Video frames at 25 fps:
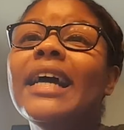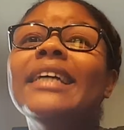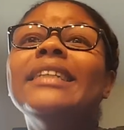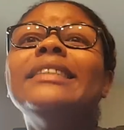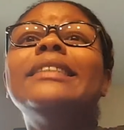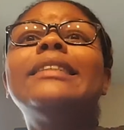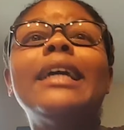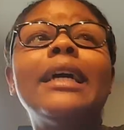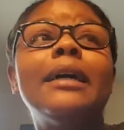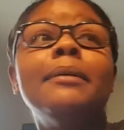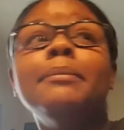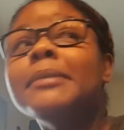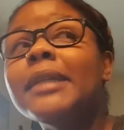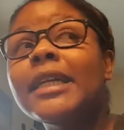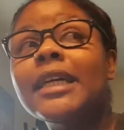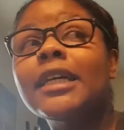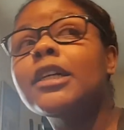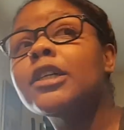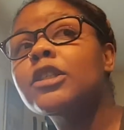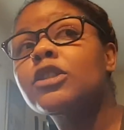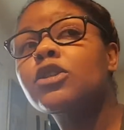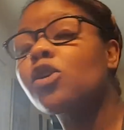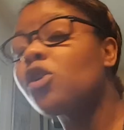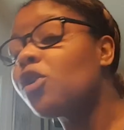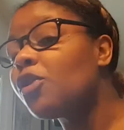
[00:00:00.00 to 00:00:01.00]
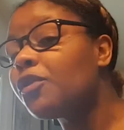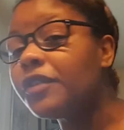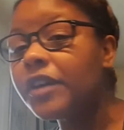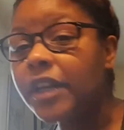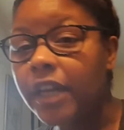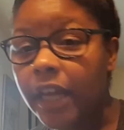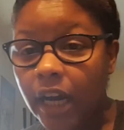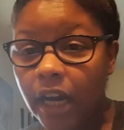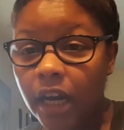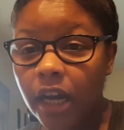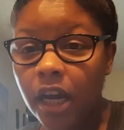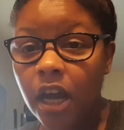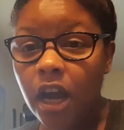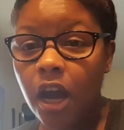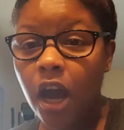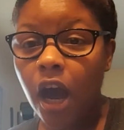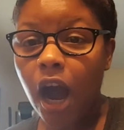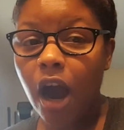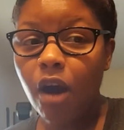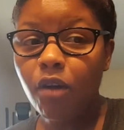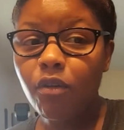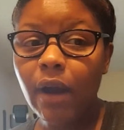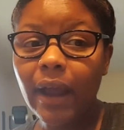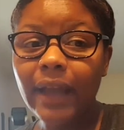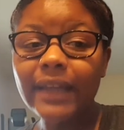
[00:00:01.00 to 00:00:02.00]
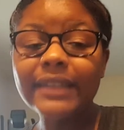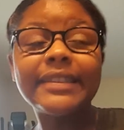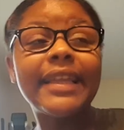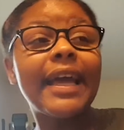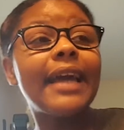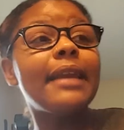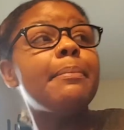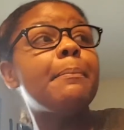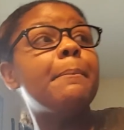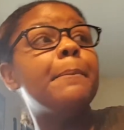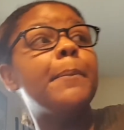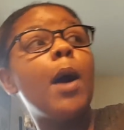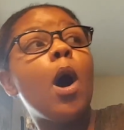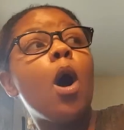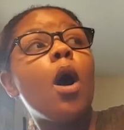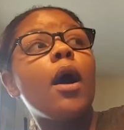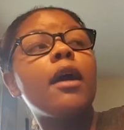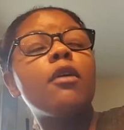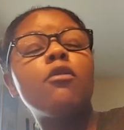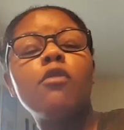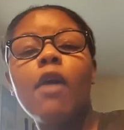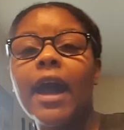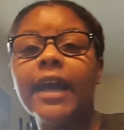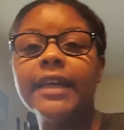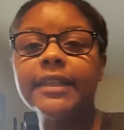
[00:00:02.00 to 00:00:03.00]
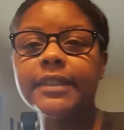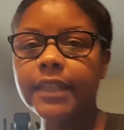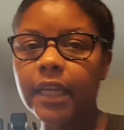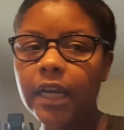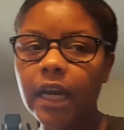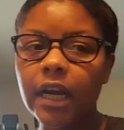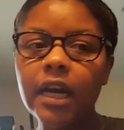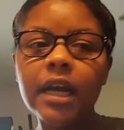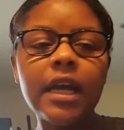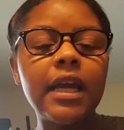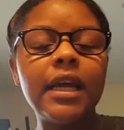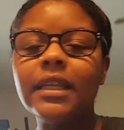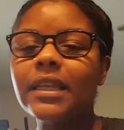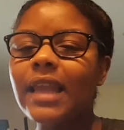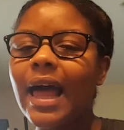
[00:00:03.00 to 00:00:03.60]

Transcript: Them niggas over there, all right? That boy right there.